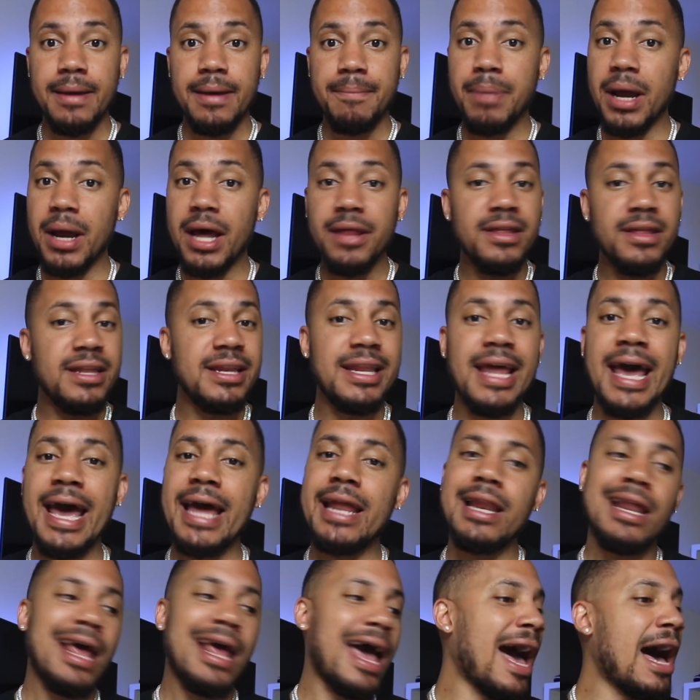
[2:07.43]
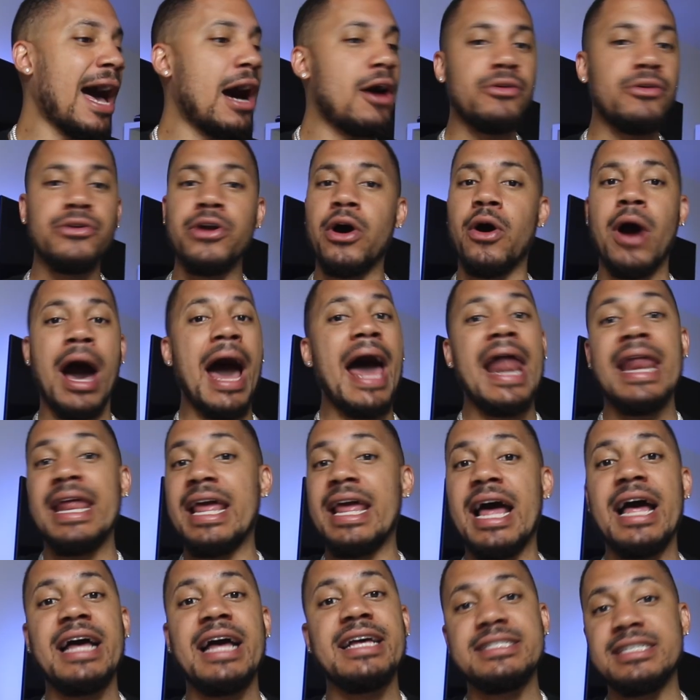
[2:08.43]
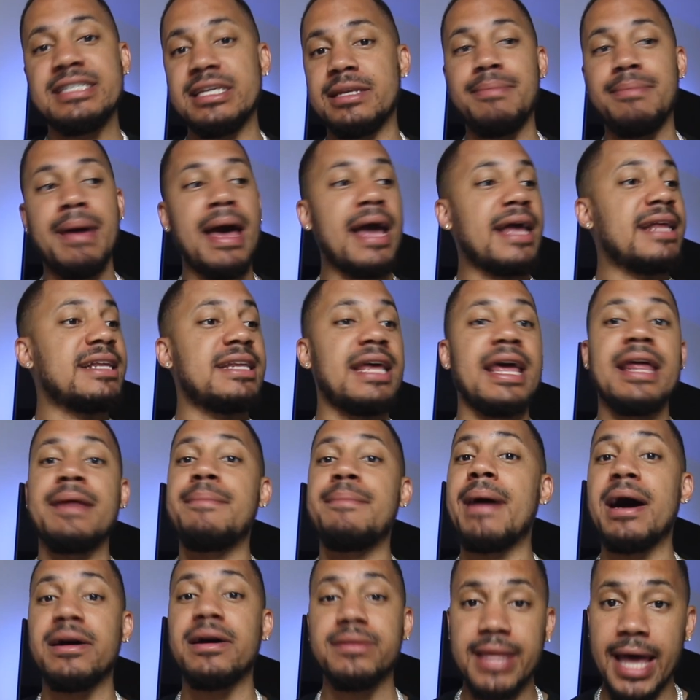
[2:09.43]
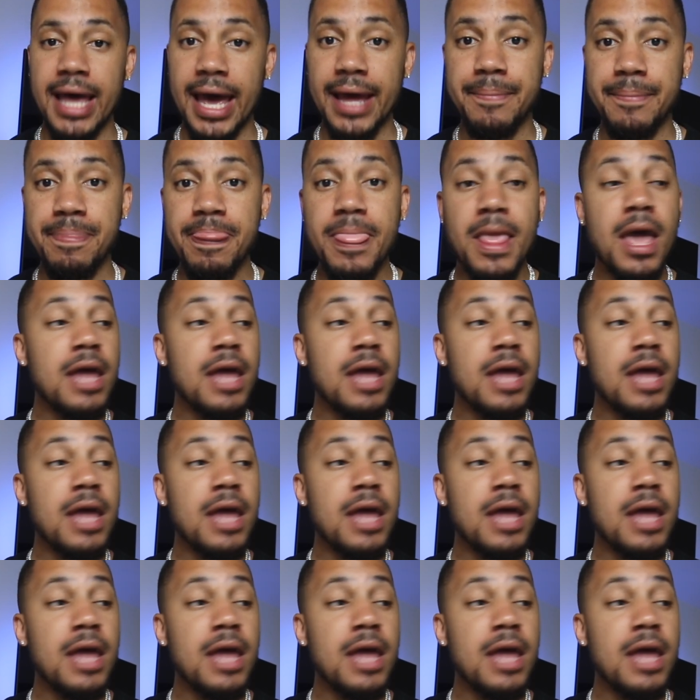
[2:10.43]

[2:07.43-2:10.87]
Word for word: But other than that, I don't know. I didn't see the bag. It ain't about that.